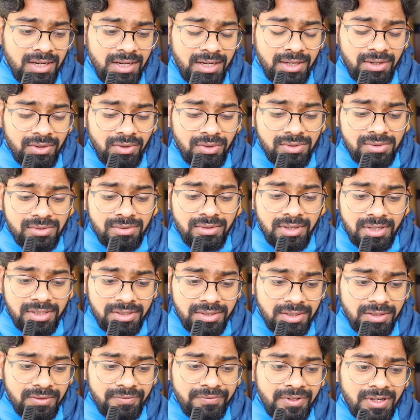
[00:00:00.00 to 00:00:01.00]
I can also
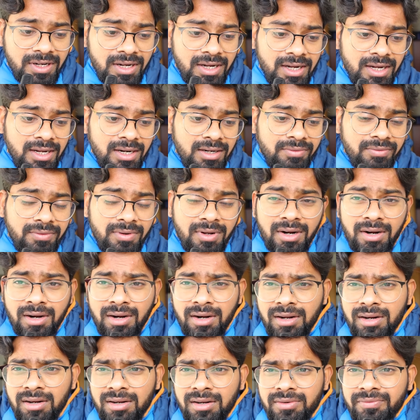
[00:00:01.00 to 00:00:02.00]
reserve the car
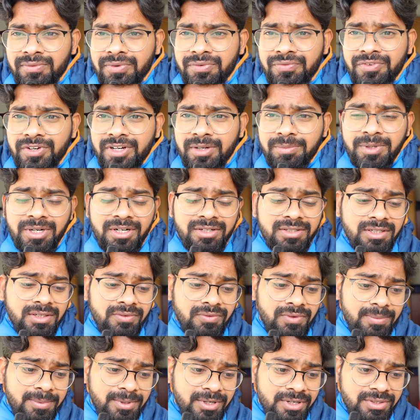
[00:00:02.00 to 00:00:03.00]
for 15 minutes.
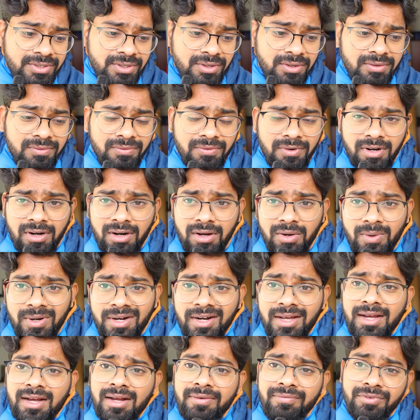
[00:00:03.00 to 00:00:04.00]
It will be reserved for now,
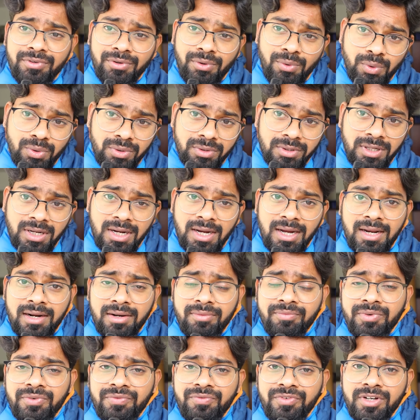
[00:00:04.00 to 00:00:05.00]
and I have to go to the car
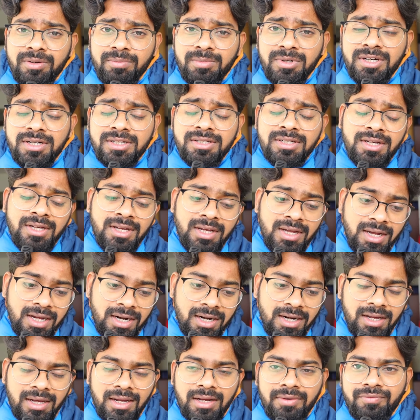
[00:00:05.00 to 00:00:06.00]
in 15 minutes,
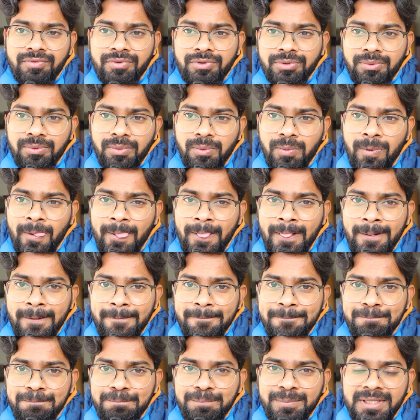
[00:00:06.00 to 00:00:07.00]
and I have to
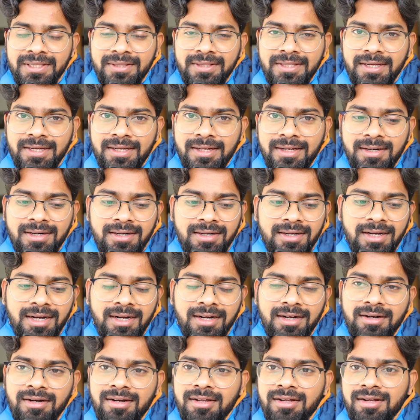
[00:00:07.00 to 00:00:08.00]
be there
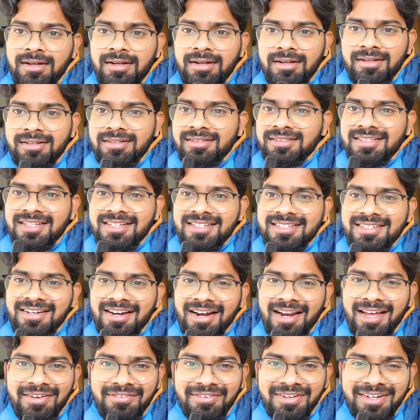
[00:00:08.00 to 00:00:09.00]
and just
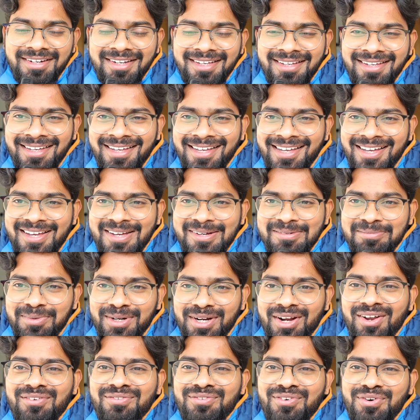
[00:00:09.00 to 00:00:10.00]
drive it.
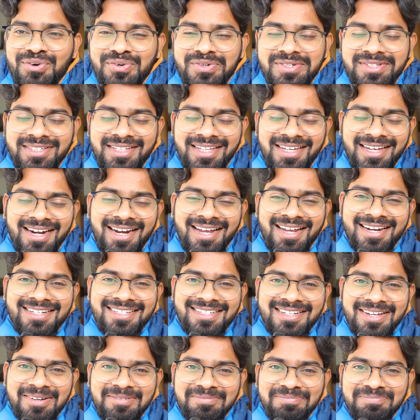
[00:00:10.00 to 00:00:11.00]
But of course, there are
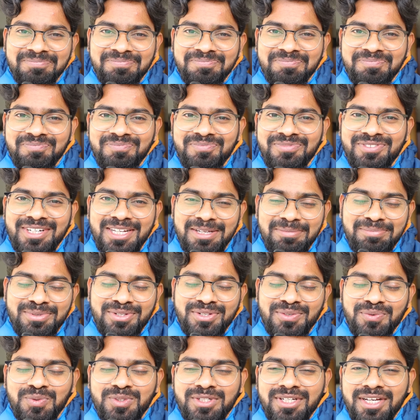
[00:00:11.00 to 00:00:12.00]
some
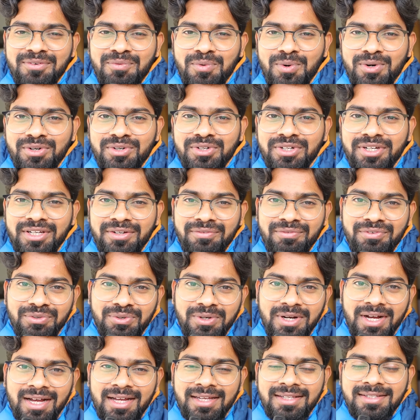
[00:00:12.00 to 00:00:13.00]
tips which I want to give you
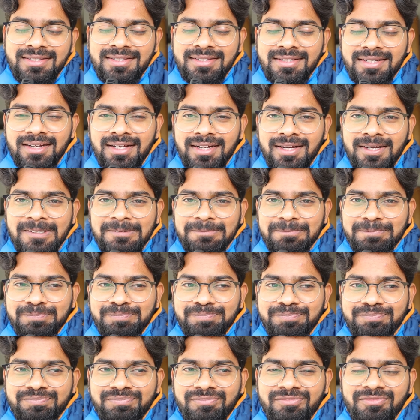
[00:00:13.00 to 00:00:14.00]
guys
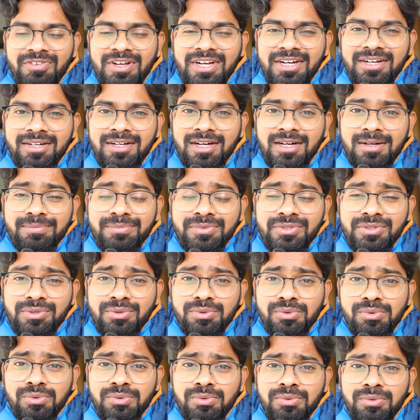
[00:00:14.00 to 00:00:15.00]
when it comes
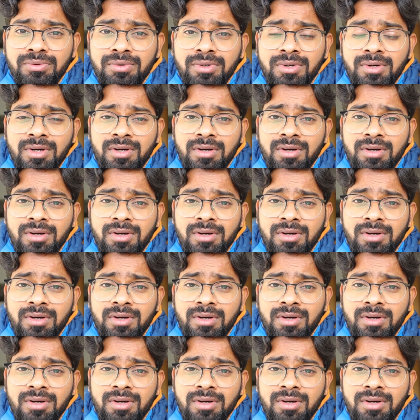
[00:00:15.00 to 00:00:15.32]
to